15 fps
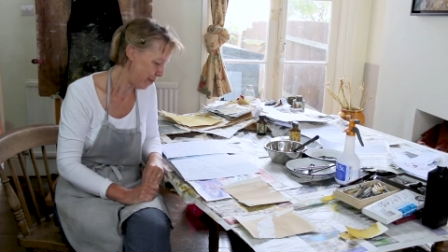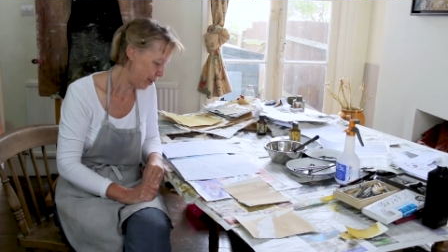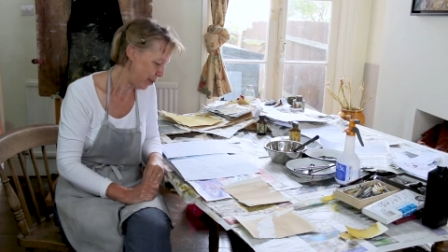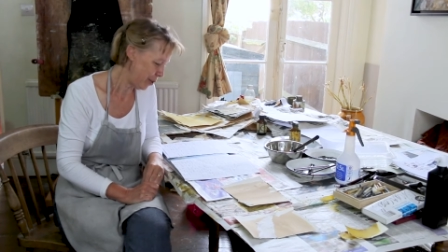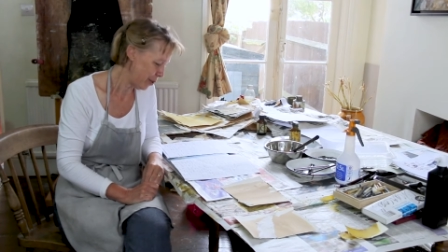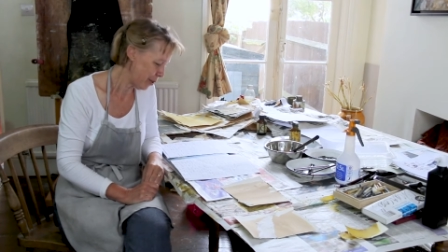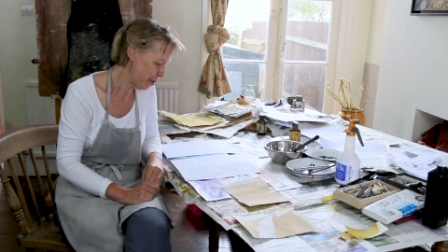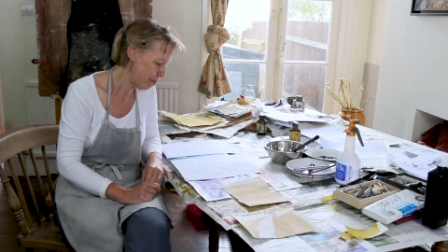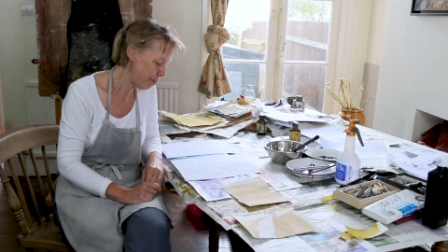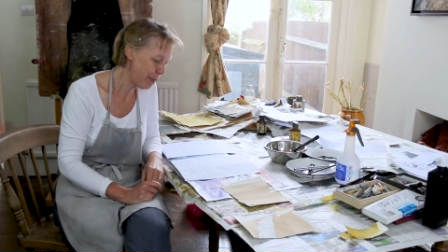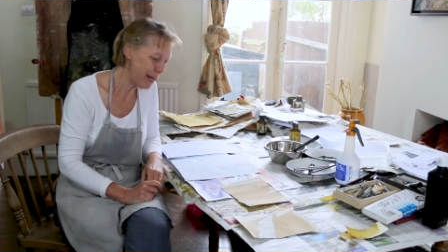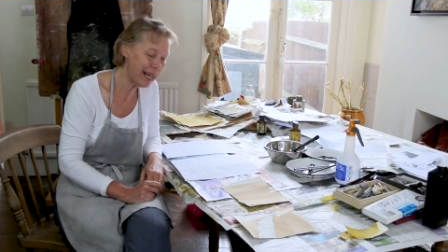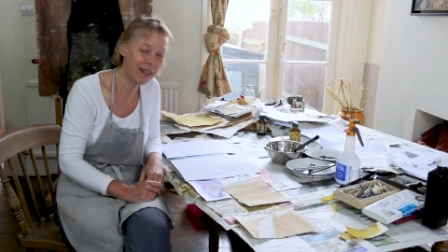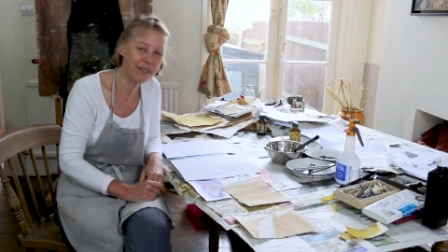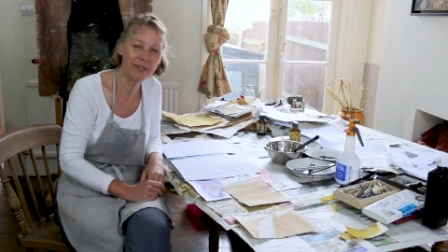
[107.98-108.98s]
You can
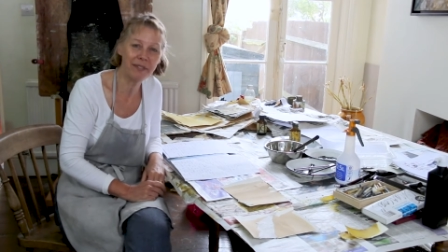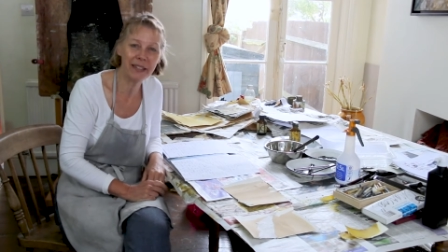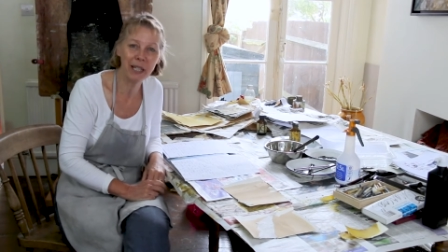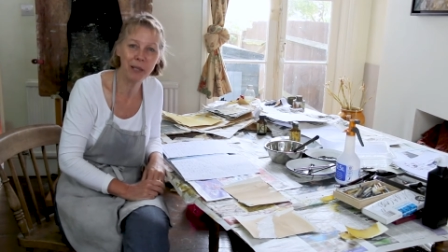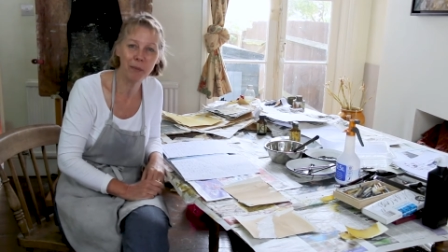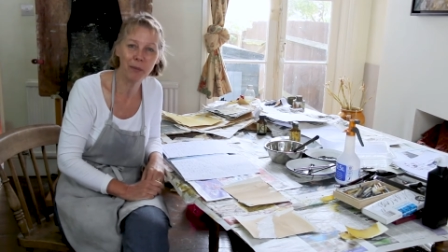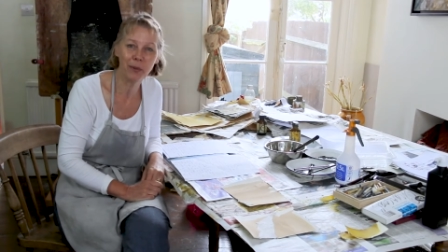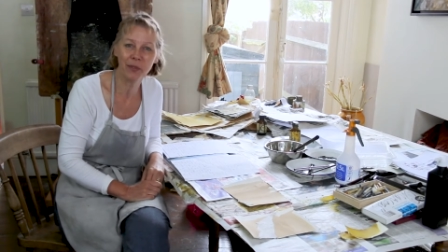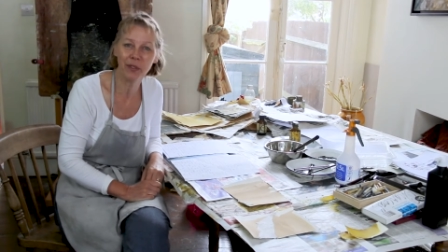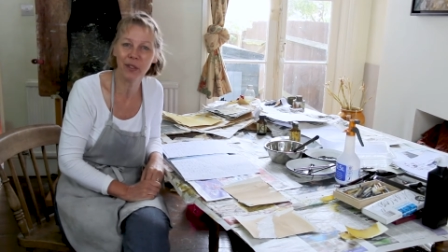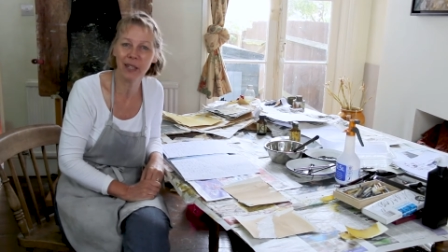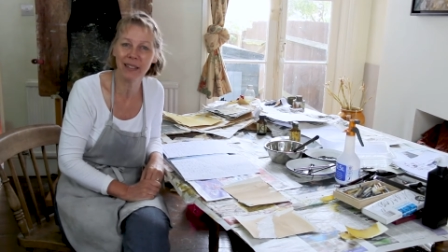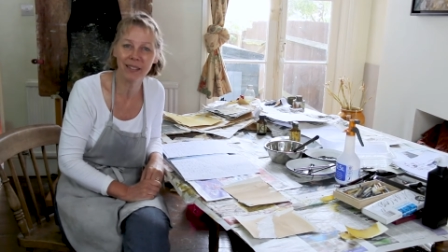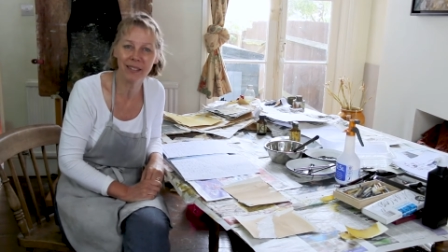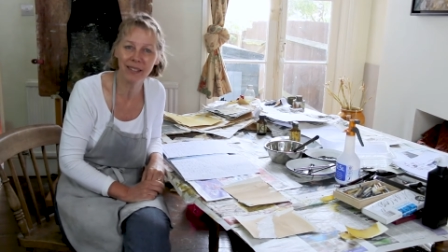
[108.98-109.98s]
pick films, for
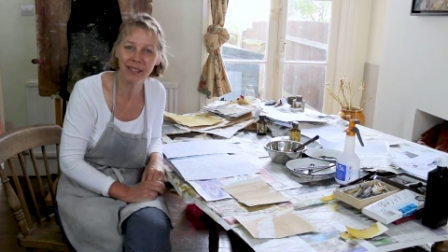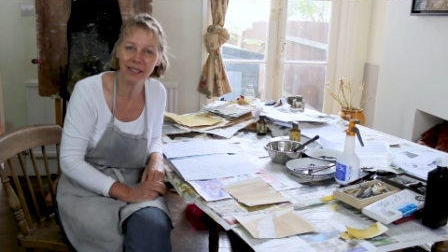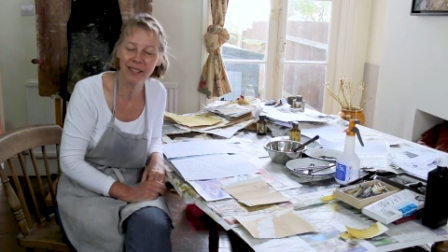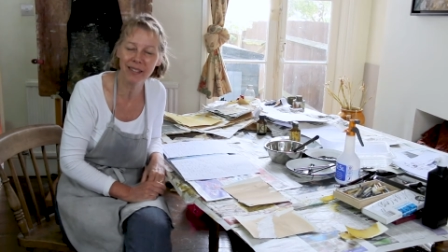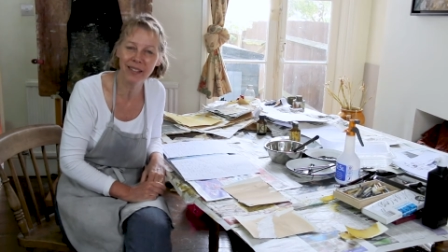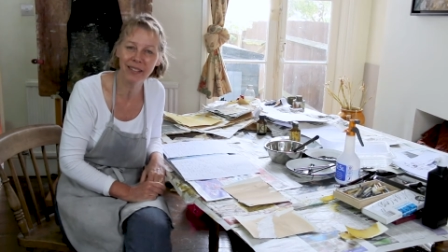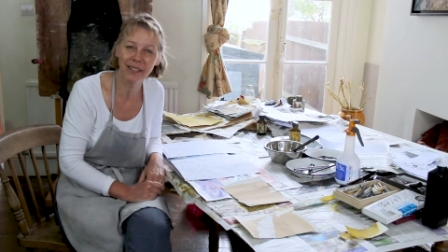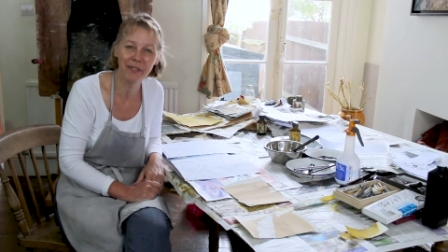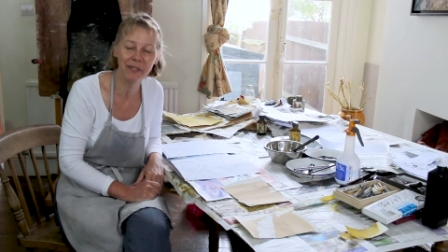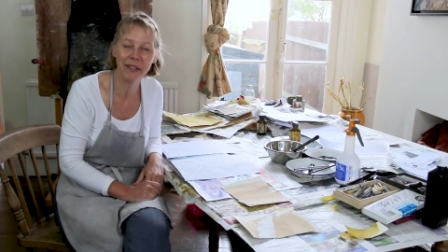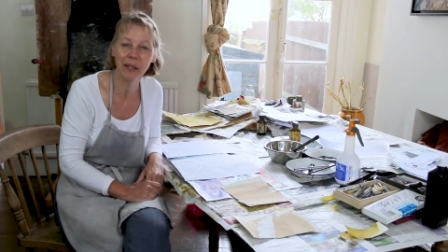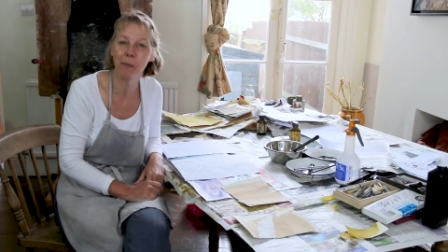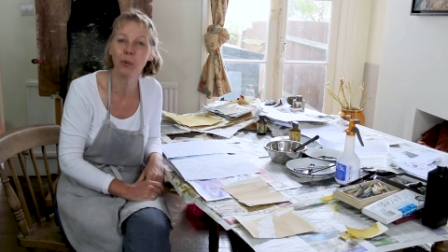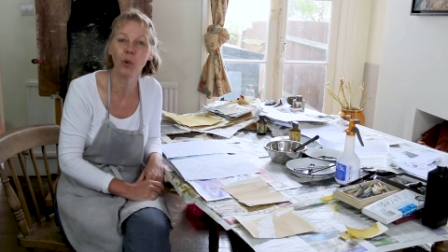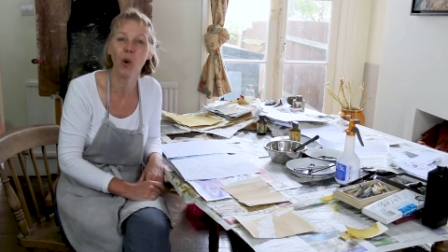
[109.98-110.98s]
instance. There's a
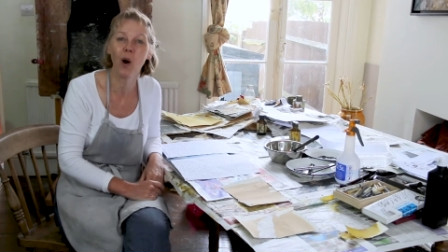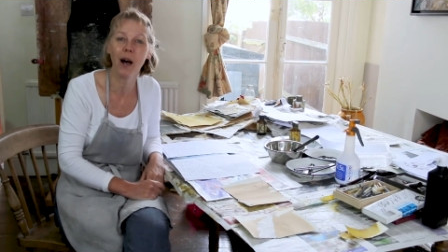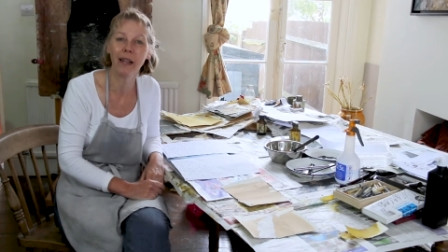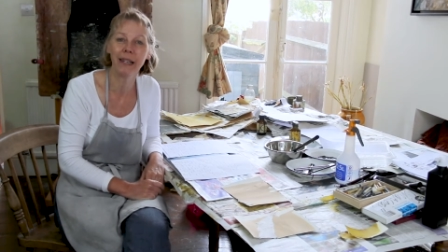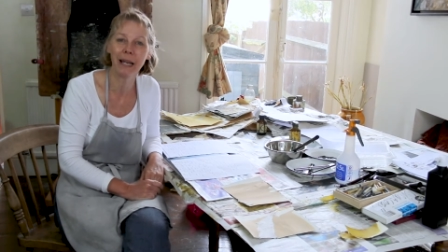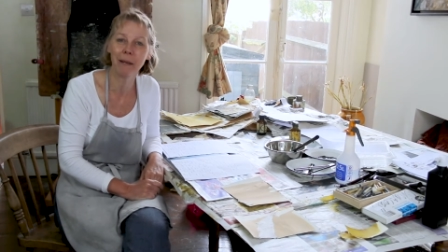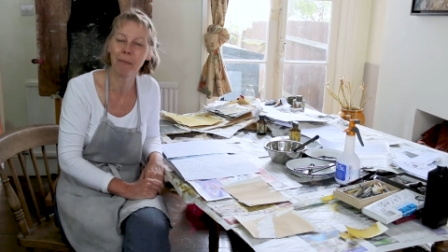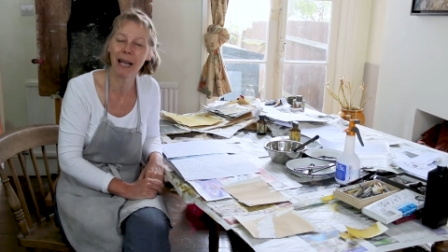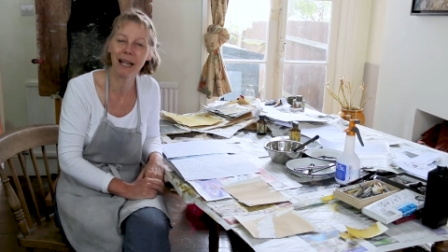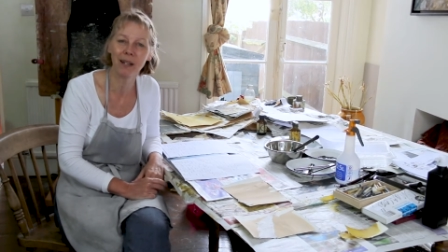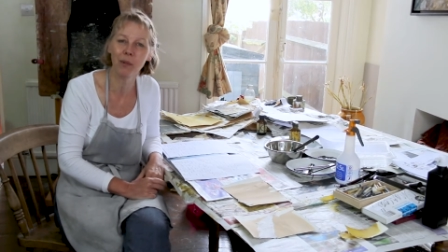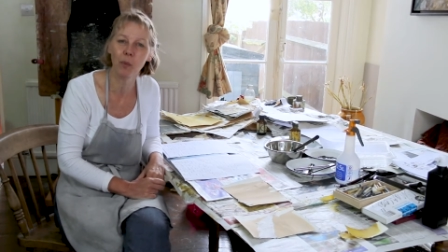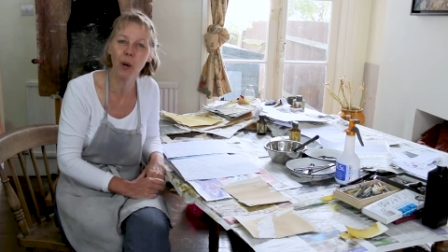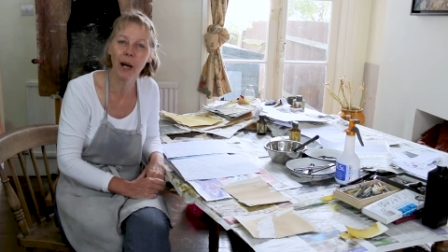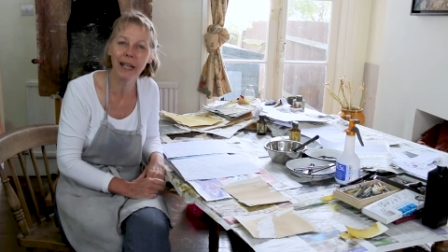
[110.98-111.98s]
film noir, like black
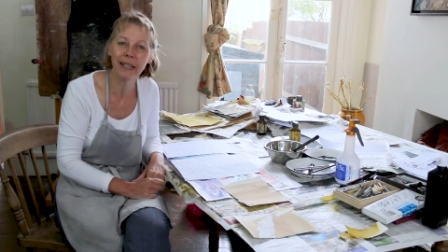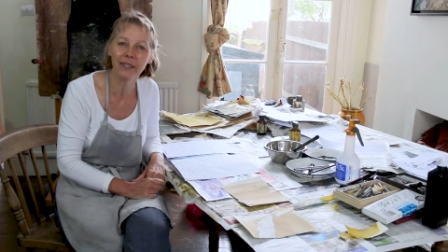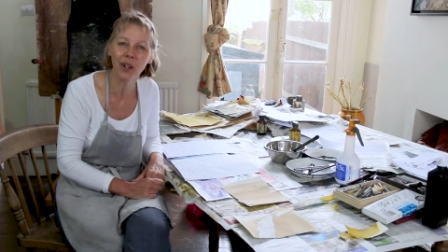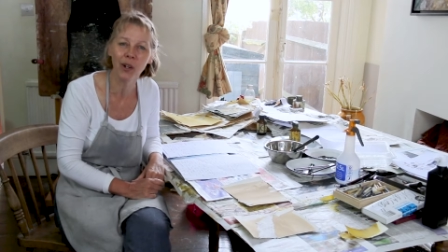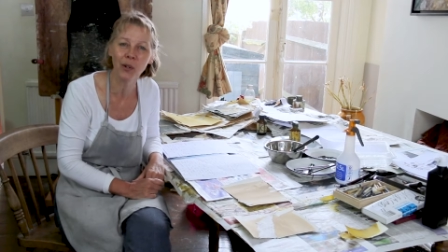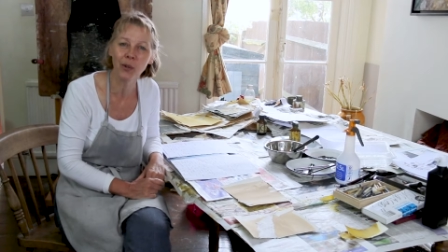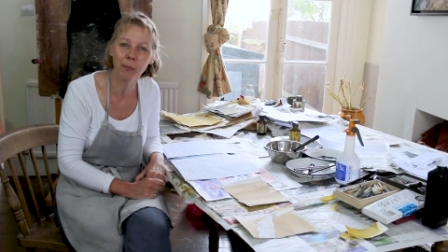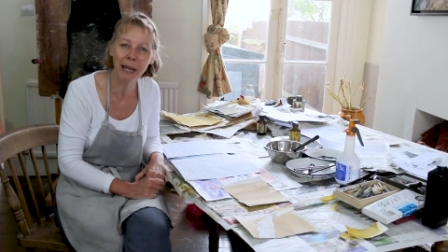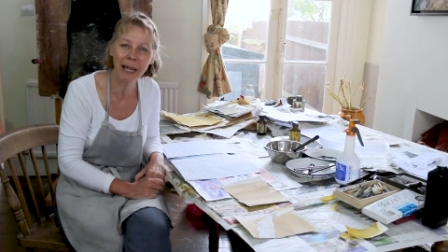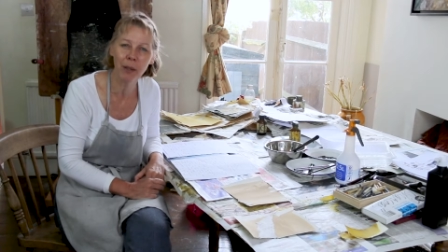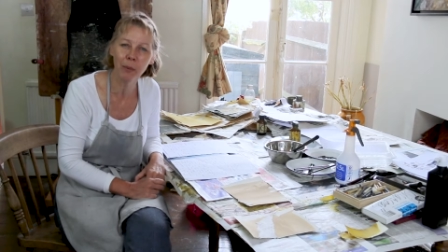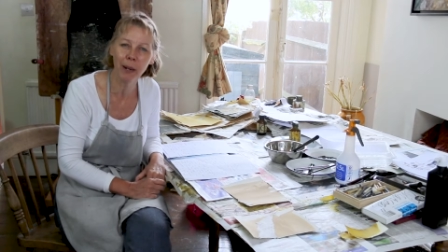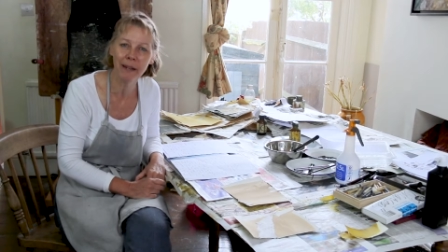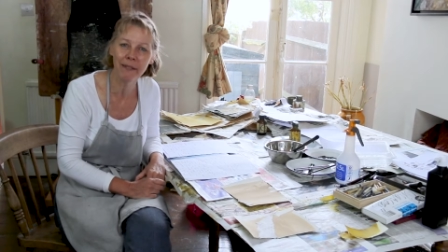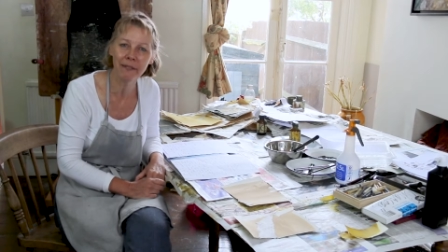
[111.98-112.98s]
and white, old black
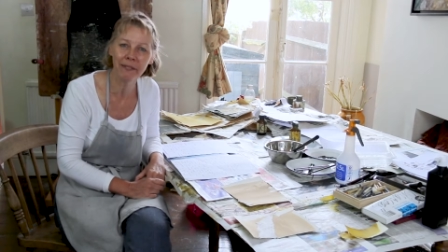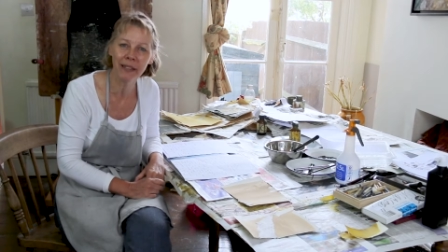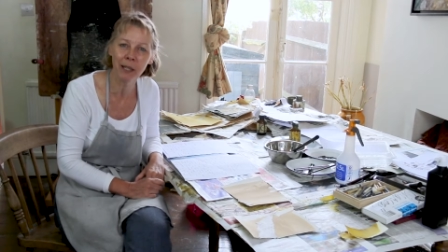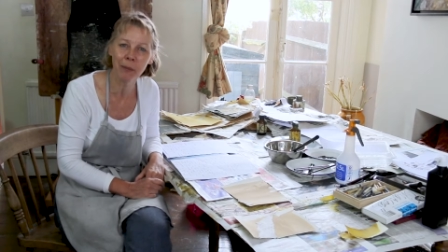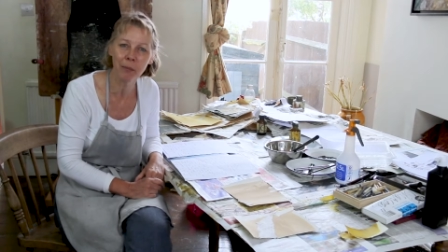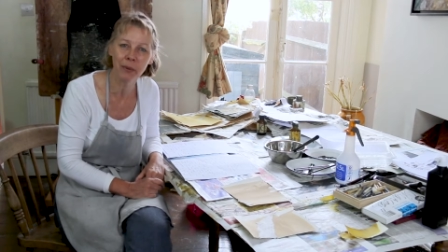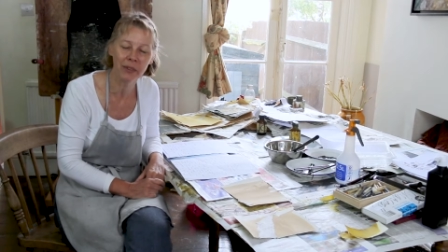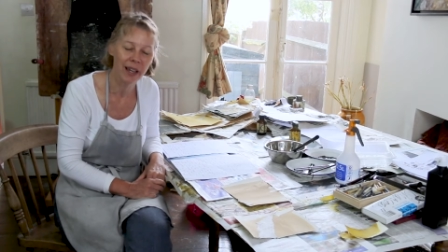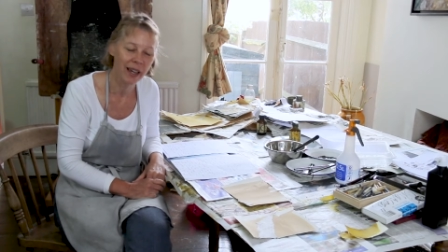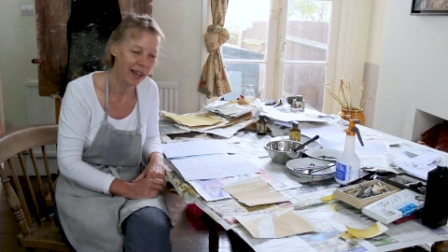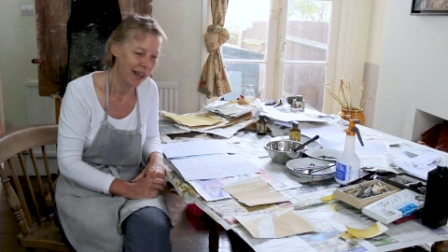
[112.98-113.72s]
and white films.